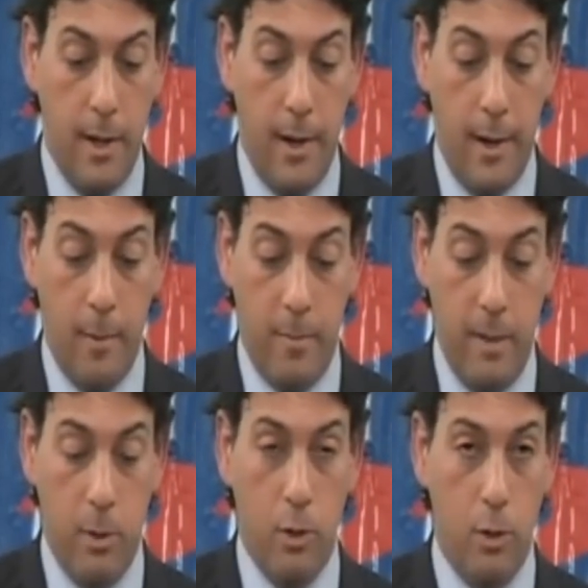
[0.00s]
uh,
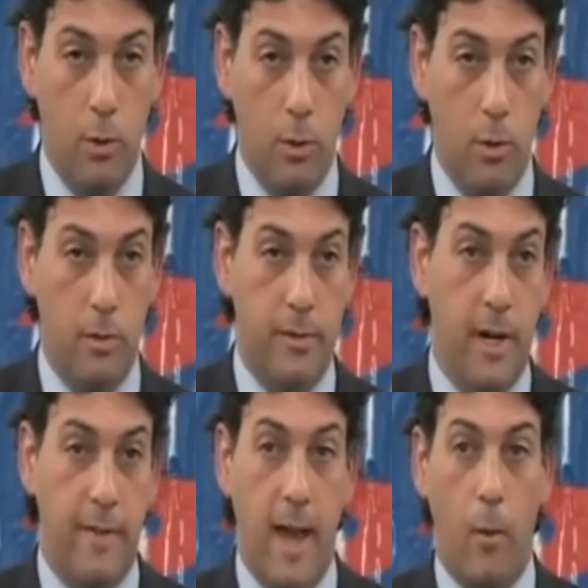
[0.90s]
people who, who've
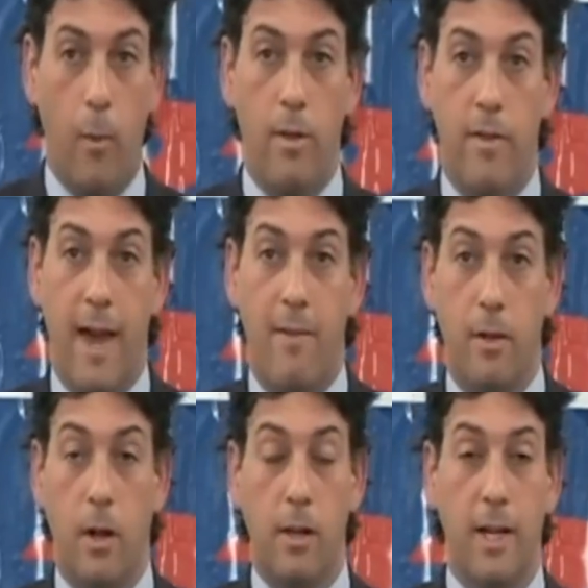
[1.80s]
done that, whether they have a
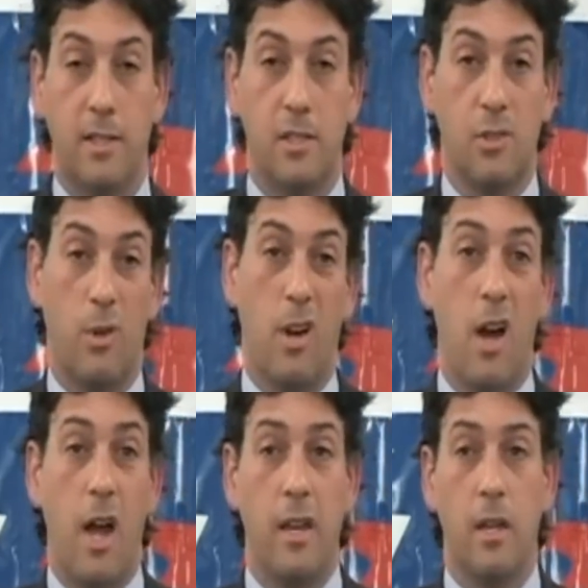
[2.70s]
law license or
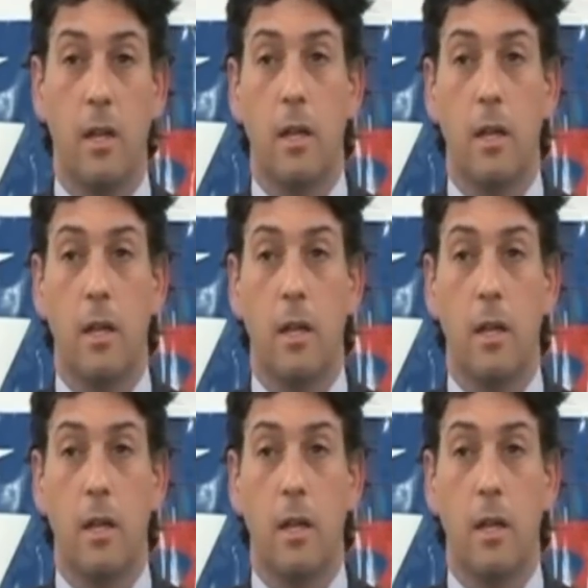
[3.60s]
not,